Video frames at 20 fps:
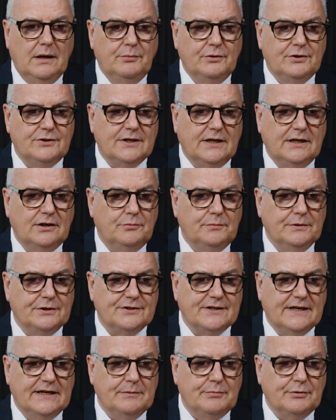I would tell
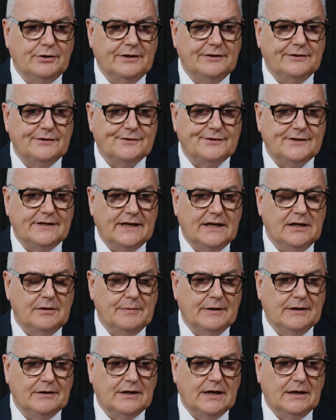almost anybody that's thinking
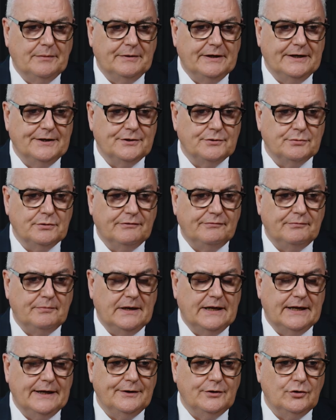about coming into
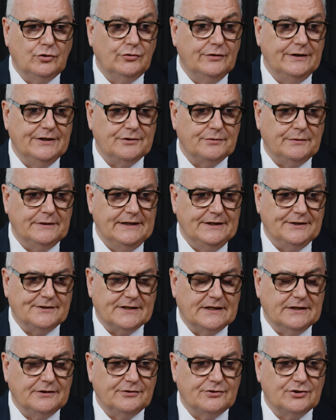off-plan or into any
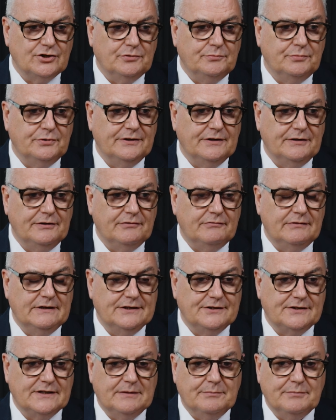sales job within the real
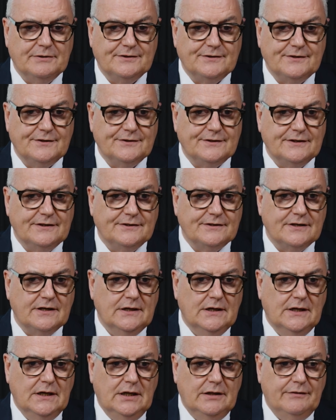estate business is
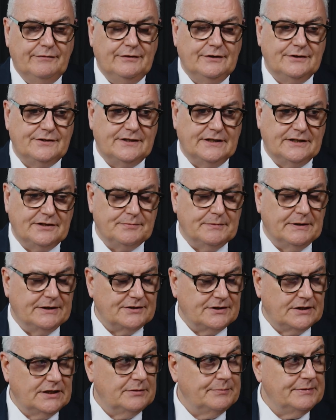first 6
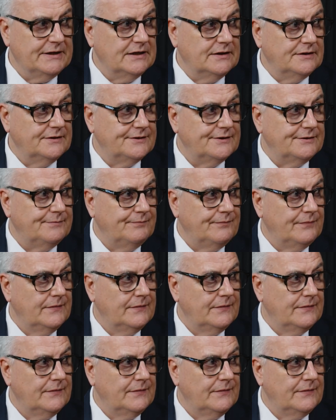months are going to be hard.